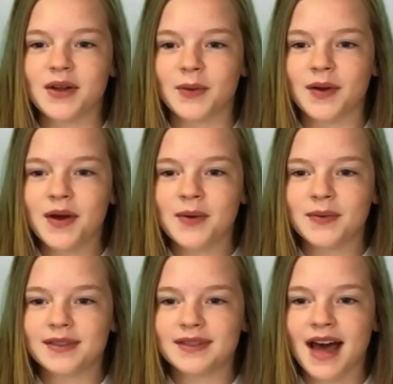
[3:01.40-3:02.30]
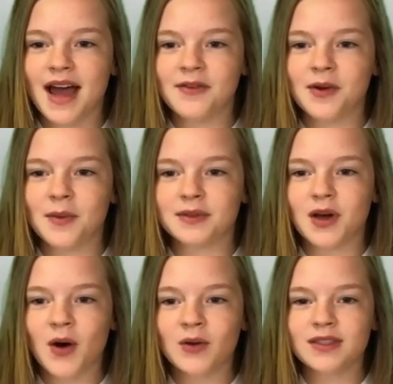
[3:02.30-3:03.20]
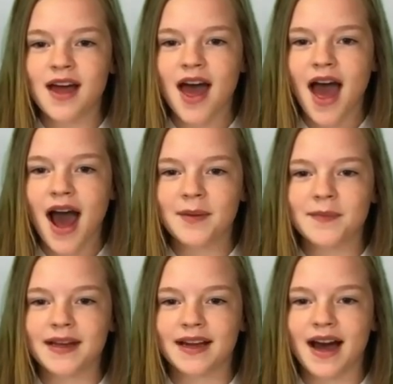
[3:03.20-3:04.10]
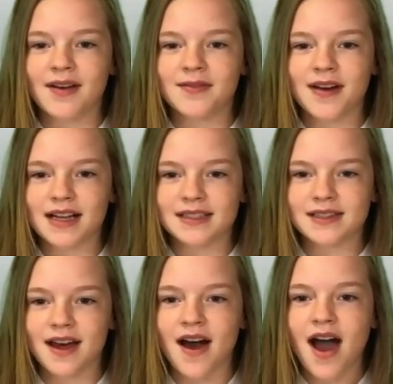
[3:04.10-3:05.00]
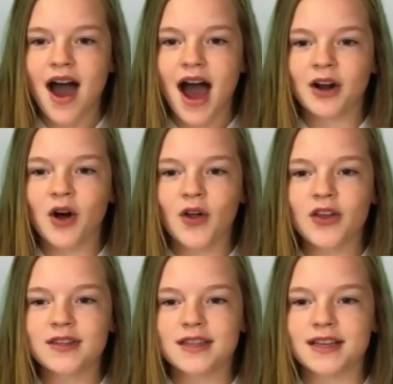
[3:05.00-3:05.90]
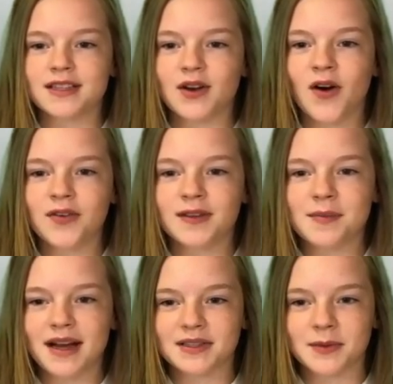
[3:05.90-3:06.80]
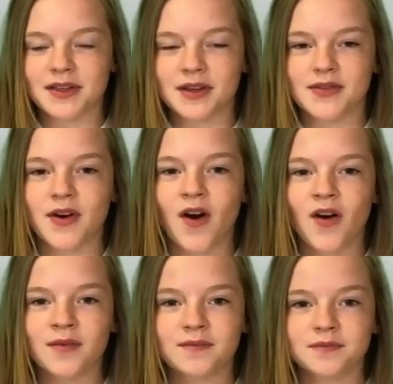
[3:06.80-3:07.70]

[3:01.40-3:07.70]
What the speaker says: knew was that everyone was older and bigger and faster, and all those things awfully matter when you're four.